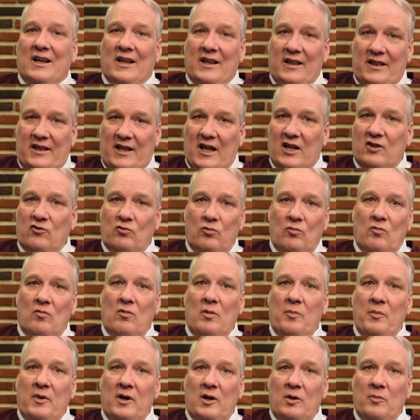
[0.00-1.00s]
That's what we
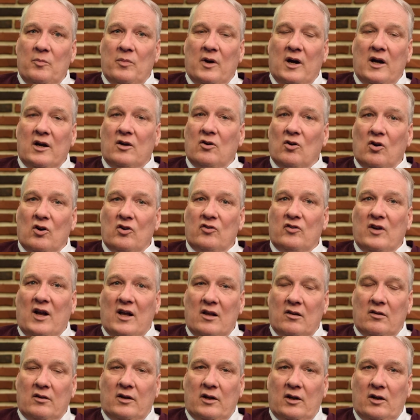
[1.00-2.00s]
mean by
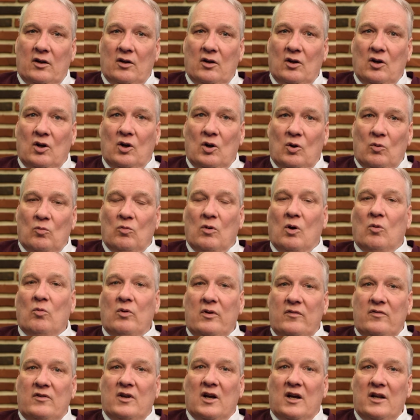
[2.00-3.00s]
causality. What
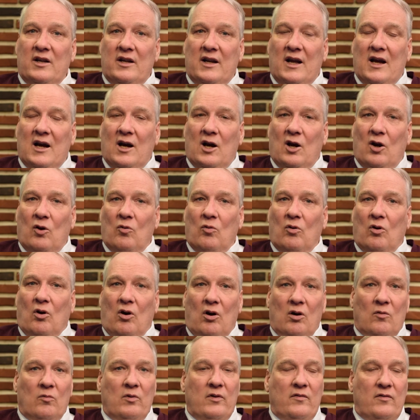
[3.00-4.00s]
we've done now,
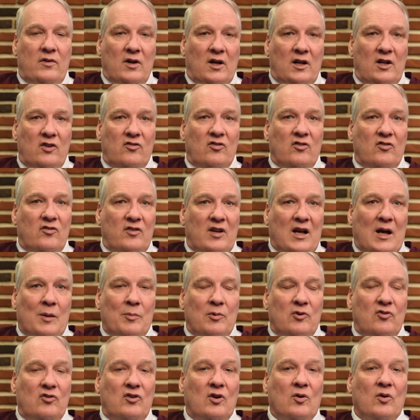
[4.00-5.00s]
all we've done is
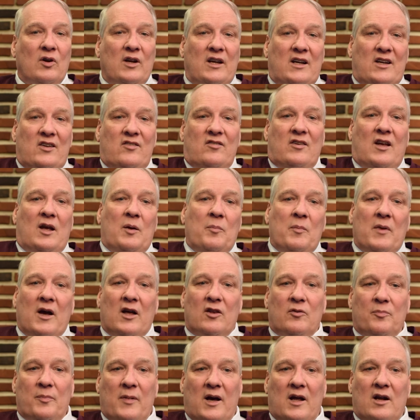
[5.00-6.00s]
establish there is a
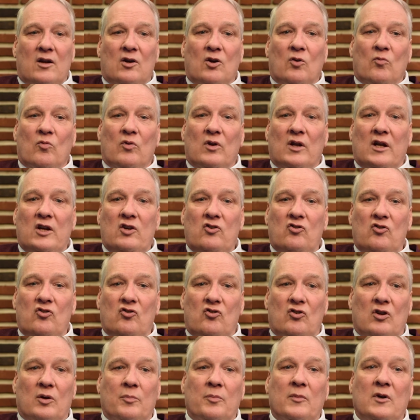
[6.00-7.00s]
mathematical
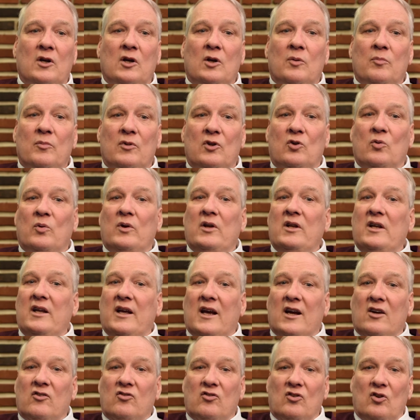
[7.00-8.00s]
relationship between the
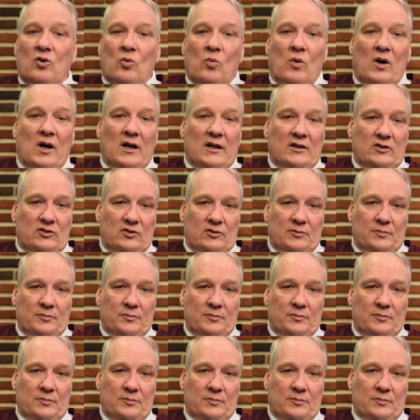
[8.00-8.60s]
X and the Y's.